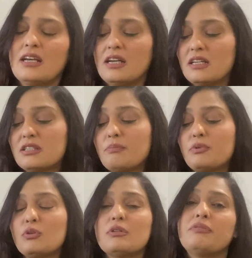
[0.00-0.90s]
It's a
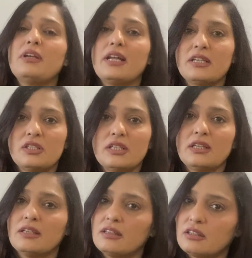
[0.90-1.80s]
beautiful energy in
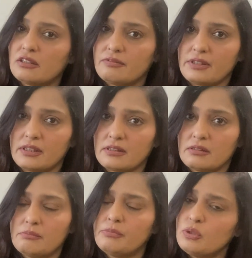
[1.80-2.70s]
the third week.
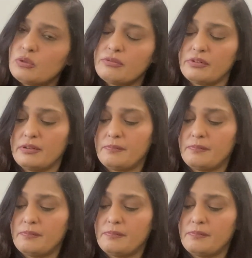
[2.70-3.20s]
Beautiful.